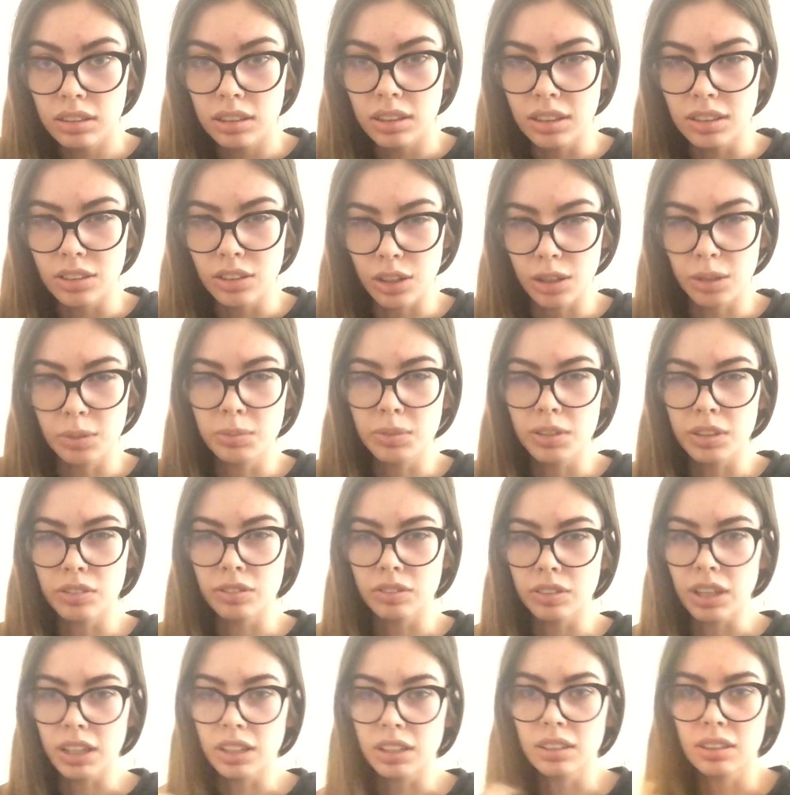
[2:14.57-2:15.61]
in terms
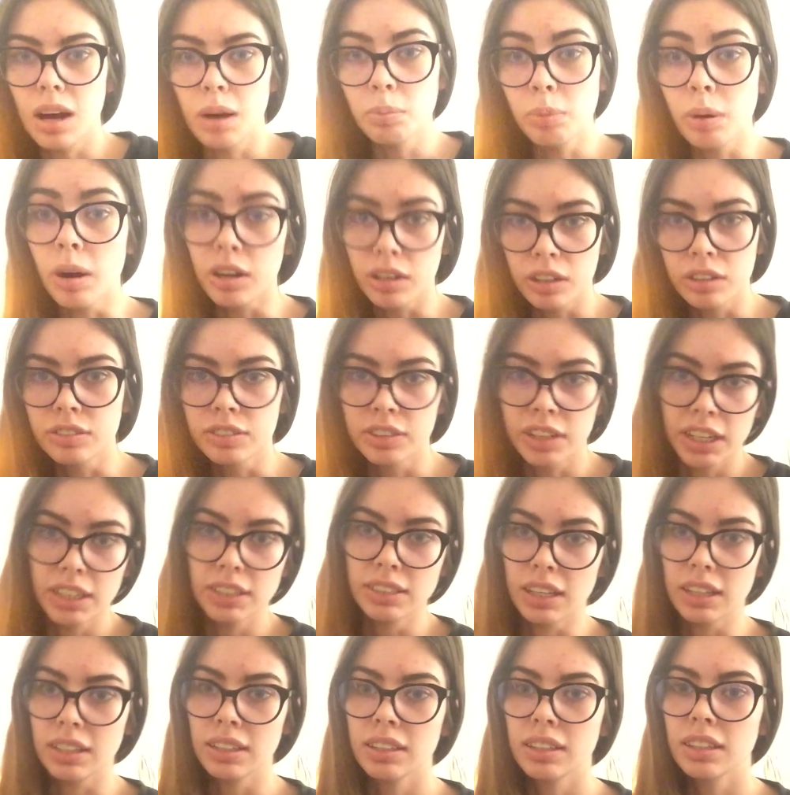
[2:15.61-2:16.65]
of like a part of your
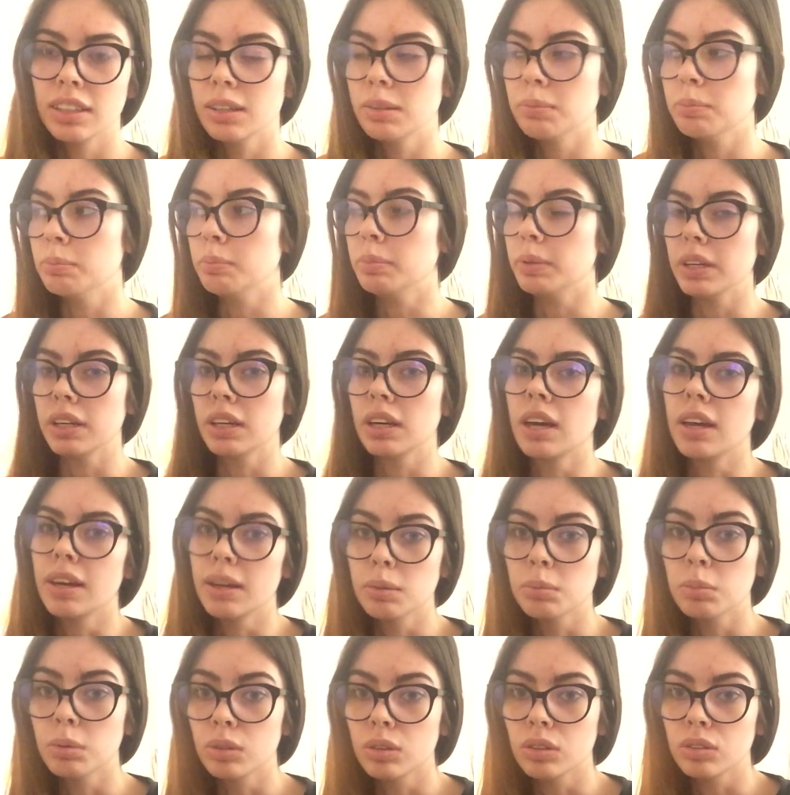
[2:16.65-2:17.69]
identity and being
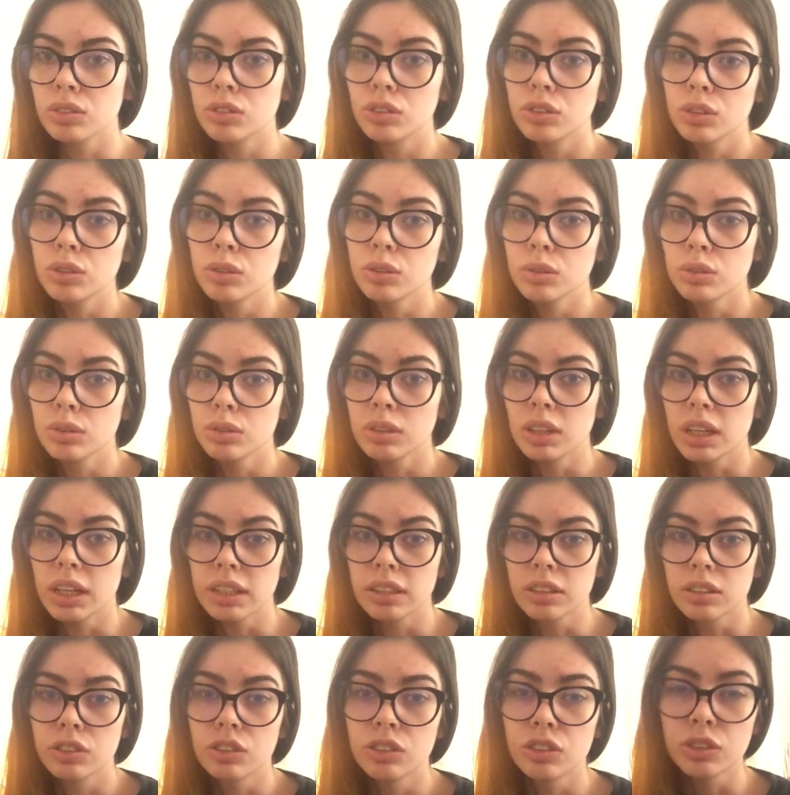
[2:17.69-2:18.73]
able to
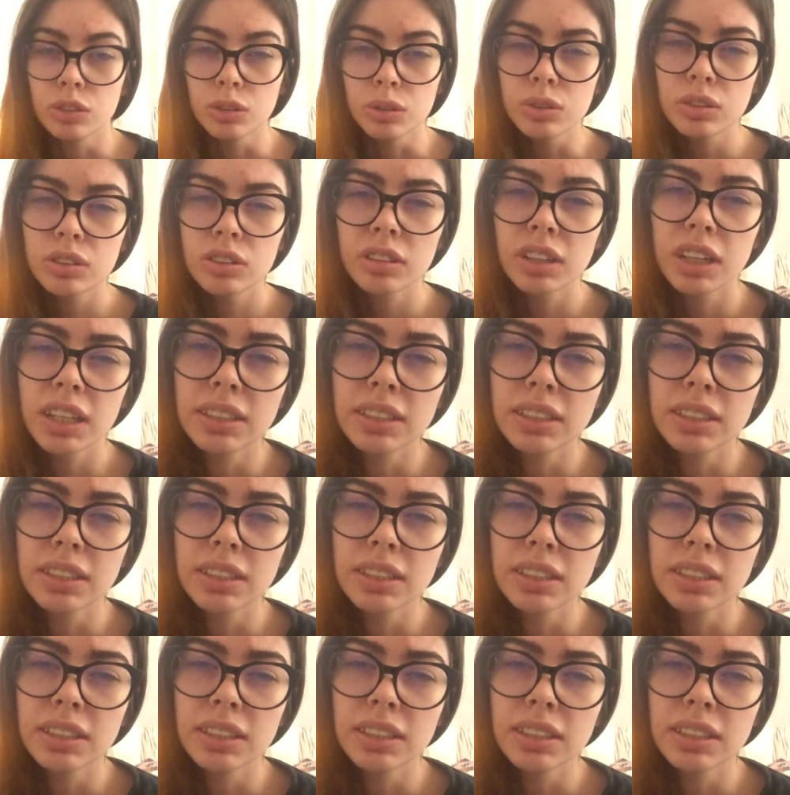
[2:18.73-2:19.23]
like choose your